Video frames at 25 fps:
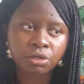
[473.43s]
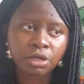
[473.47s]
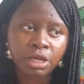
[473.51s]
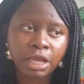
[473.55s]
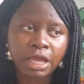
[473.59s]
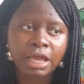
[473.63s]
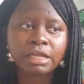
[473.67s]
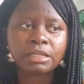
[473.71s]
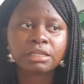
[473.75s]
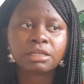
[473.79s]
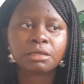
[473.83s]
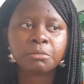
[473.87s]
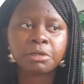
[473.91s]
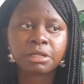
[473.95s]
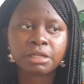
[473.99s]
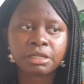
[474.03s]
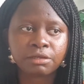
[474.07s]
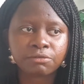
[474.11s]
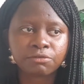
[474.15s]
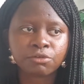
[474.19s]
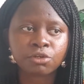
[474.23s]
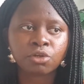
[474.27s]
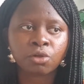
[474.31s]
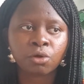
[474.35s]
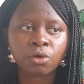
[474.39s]
and they
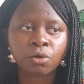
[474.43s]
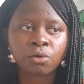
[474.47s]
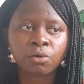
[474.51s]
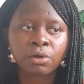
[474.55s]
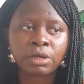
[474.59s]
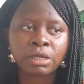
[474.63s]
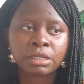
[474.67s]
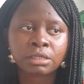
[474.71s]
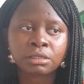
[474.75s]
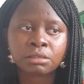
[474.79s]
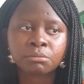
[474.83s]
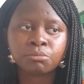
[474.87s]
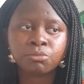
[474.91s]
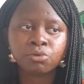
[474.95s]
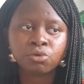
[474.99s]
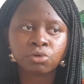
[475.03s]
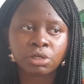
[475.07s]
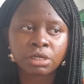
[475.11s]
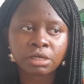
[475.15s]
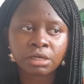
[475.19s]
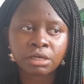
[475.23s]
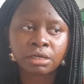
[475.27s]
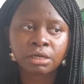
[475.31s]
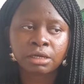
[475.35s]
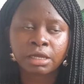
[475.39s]
believe, in
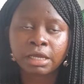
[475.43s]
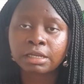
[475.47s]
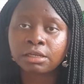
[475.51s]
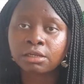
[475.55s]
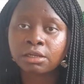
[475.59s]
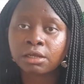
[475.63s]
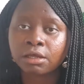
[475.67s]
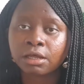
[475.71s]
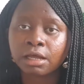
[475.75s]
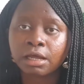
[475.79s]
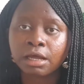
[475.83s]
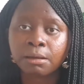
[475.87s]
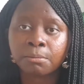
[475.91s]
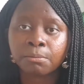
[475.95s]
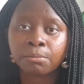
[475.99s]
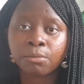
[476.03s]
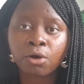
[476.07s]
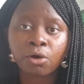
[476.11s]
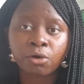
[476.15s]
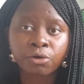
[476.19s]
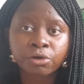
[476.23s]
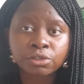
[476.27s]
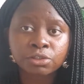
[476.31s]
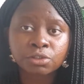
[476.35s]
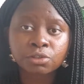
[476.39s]
Buddha and the
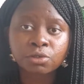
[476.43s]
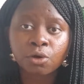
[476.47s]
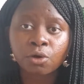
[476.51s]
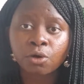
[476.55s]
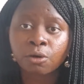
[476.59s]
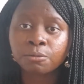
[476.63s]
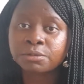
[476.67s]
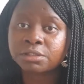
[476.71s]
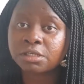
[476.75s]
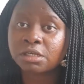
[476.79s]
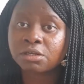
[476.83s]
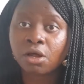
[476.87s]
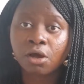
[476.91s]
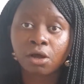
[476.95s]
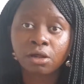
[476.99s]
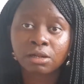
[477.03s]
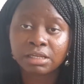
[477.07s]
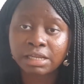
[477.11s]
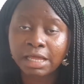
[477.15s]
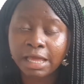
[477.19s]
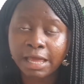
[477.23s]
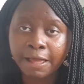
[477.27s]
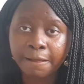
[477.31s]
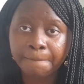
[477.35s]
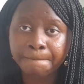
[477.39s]
horoscopes and all
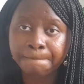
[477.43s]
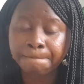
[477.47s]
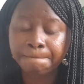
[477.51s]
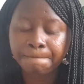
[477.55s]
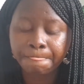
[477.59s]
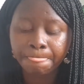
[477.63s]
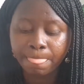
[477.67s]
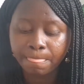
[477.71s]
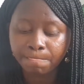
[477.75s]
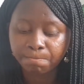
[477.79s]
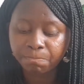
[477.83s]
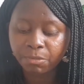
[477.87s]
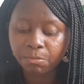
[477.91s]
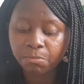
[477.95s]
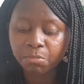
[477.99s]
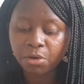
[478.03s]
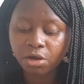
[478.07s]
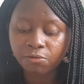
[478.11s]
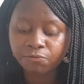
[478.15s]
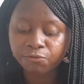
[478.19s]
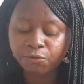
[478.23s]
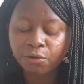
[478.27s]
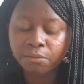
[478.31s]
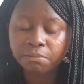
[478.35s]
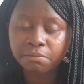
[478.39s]
that.
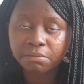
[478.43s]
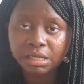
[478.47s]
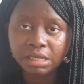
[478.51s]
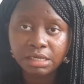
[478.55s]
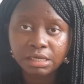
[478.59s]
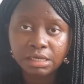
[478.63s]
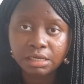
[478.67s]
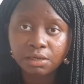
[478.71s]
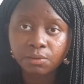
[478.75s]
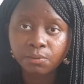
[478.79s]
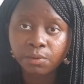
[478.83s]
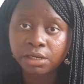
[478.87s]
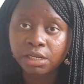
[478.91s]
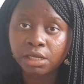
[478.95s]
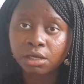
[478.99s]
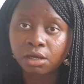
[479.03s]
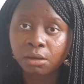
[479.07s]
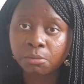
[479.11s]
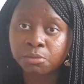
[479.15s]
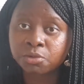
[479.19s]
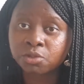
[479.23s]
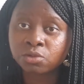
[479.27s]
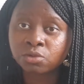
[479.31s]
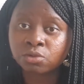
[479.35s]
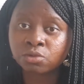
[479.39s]
But for me, when it
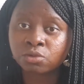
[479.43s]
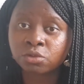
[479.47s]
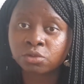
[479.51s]
comes to